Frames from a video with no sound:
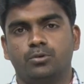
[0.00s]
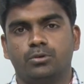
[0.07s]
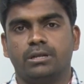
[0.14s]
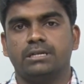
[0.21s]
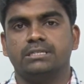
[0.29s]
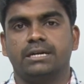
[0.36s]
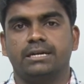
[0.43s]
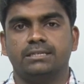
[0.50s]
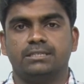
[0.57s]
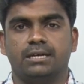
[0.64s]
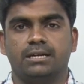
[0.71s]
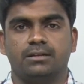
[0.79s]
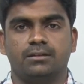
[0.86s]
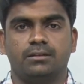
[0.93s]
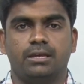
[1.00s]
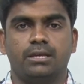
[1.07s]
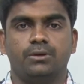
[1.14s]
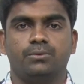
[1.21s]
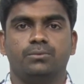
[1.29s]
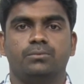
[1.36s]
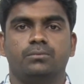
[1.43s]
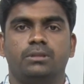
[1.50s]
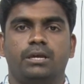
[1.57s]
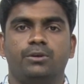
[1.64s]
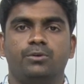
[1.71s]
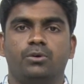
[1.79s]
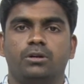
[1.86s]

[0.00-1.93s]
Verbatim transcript: to Naresh I T channel. Thank you. Thank you